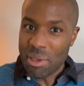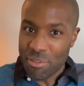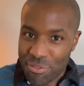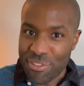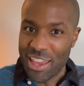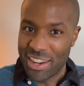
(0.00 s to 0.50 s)

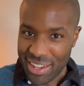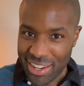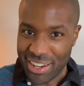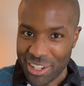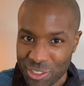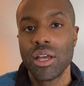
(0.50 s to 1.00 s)
vent
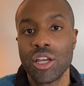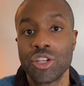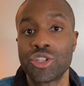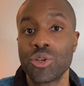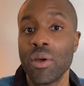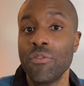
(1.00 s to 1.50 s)
here.
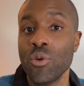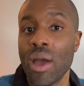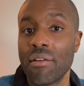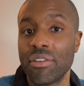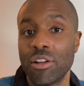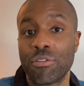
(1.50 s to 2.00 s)
So if you
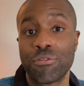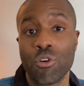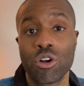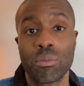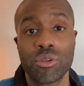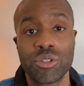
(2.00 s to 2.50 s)
have an
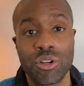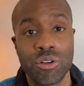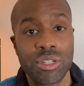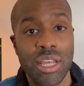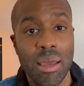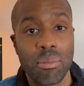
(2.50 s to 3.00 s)
affordable
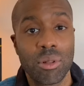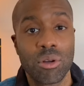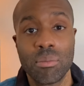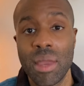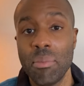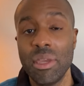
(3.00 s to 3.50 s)
turntable or
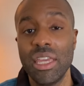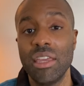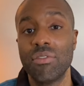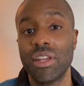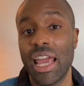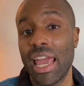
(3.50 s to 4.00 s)
maybe
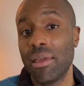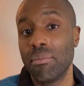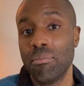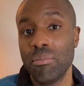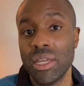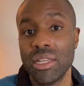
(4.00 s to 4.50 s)
even a
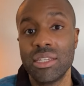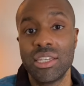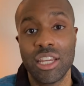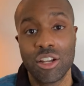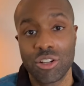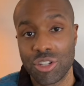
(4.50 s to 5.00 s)

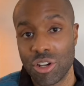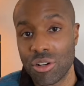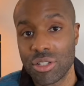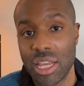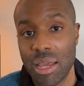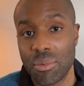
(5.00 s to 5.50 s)
mid-tier
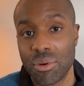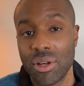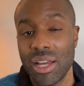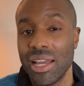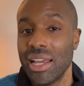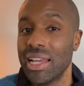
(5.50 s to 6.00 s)
turntable,
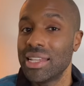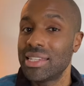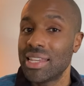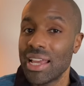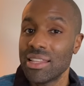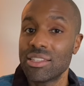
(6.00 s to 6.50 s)
it
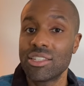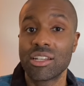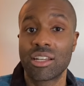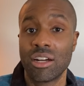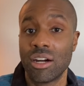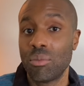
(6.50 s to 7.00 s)
tends to
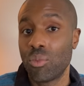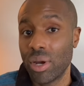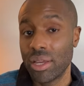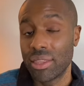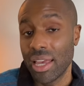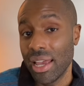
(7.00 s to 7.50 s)
come
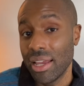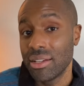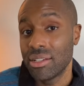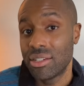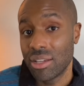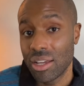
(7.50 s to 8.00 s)
with a
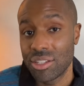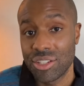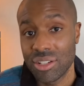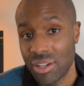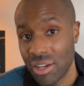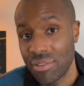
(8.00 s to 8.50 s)

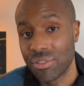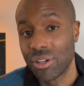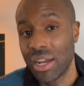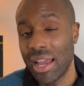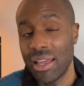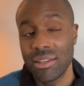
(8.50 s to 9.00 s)
dust cover,
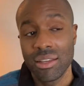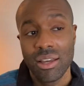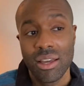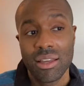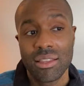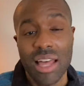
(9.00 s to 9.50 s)
and
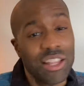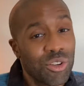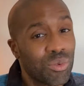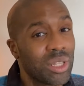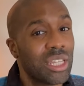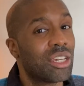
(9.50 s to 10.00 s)
that's
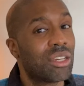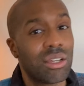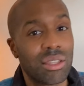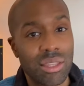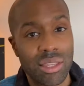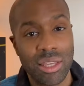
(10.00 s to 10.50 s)
a really
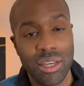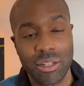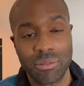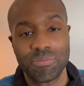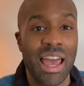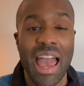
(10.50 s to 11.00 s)
good
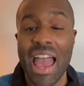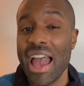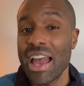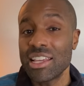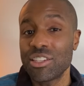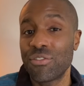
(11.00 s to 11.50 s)
thing.
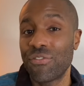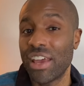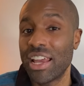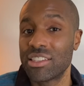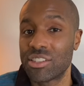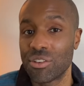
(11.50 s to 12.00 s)
As
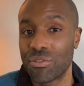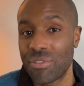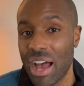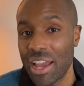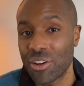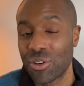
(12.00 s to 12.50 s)
fans of
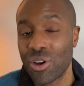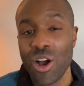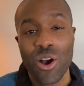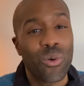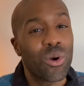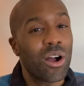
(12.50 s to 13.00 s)
vinyl,
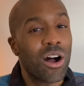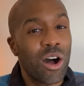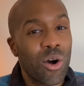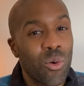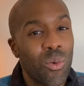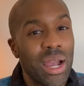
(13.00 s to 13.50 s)
we're
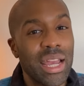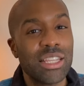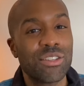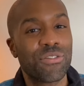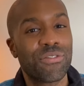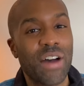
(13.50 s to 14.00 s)

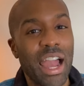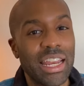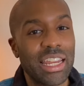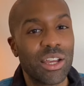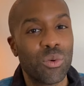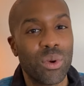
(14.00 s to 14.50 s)
always
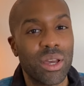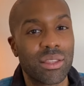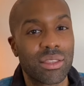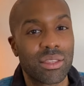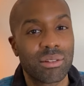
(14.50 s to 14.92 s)
fighting with